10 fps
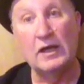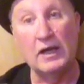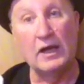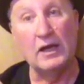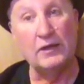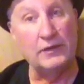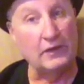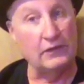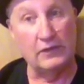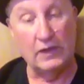
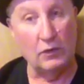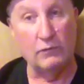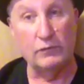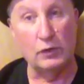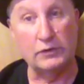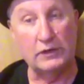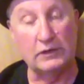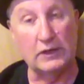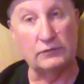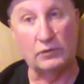then they overlook the
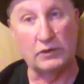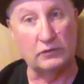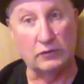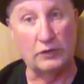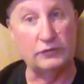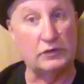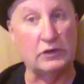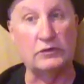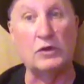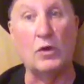electric as long as it
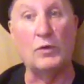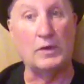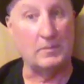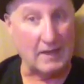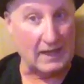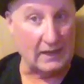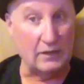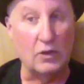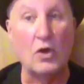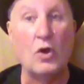doesn't go in
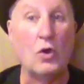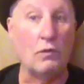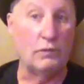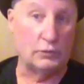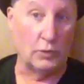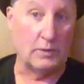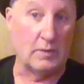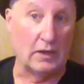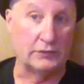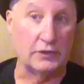Maine over 20
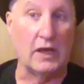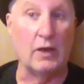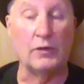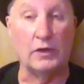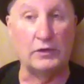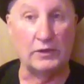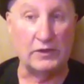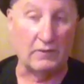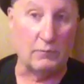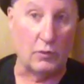miles an hour, and it doesn't
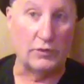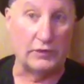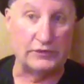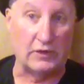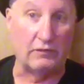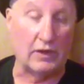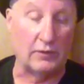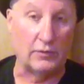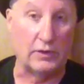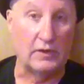have more than a
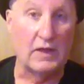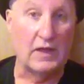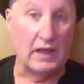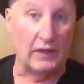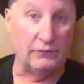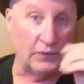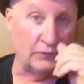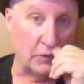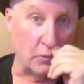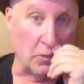
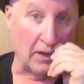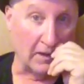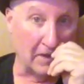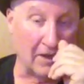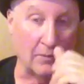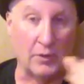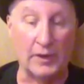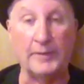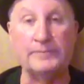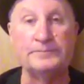750 watt hub on
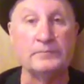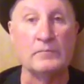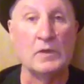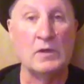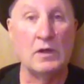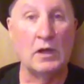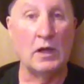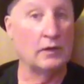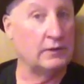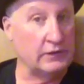
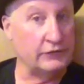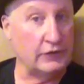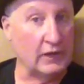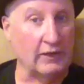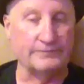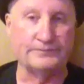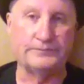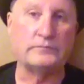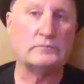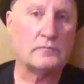it. Easy enough.
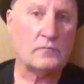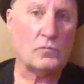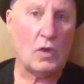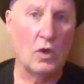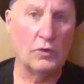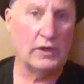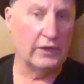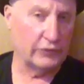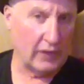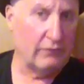Okay,
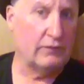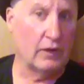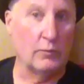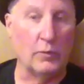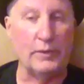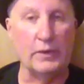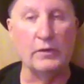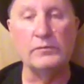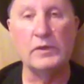so I have a Velomobile,